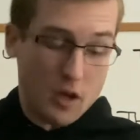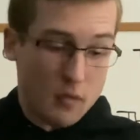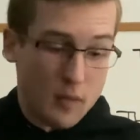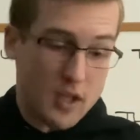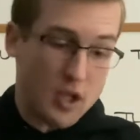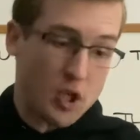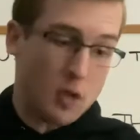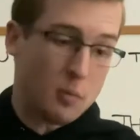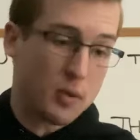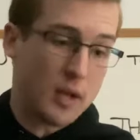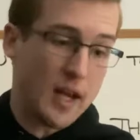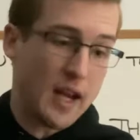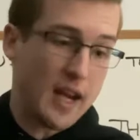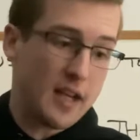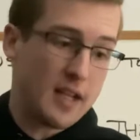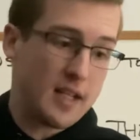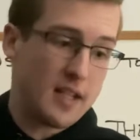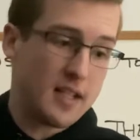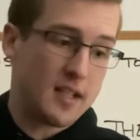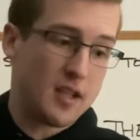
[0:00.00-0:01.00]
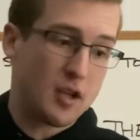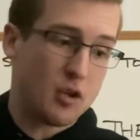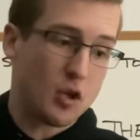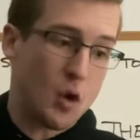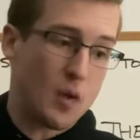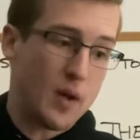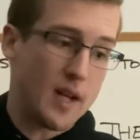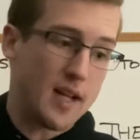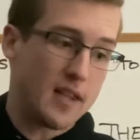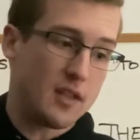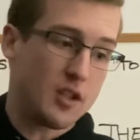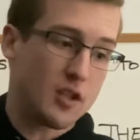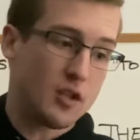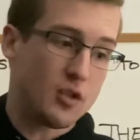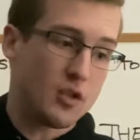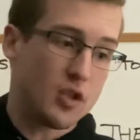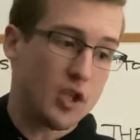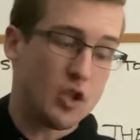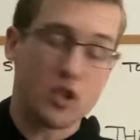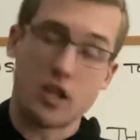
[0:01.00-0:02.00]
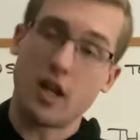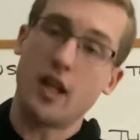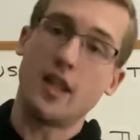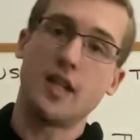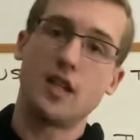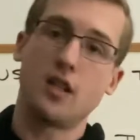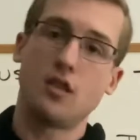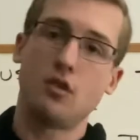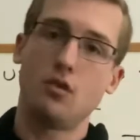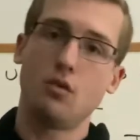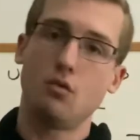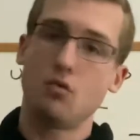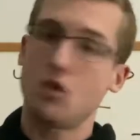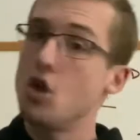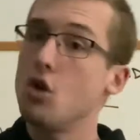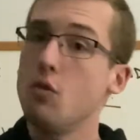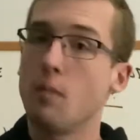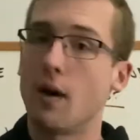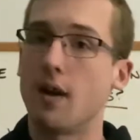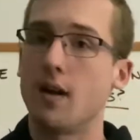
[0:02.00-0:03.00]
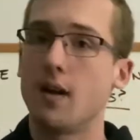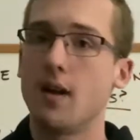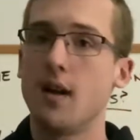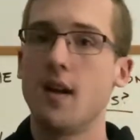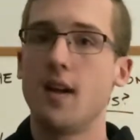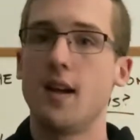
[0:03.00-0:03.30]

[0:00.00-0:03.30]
original plan is they're going and they're sailing to Cuba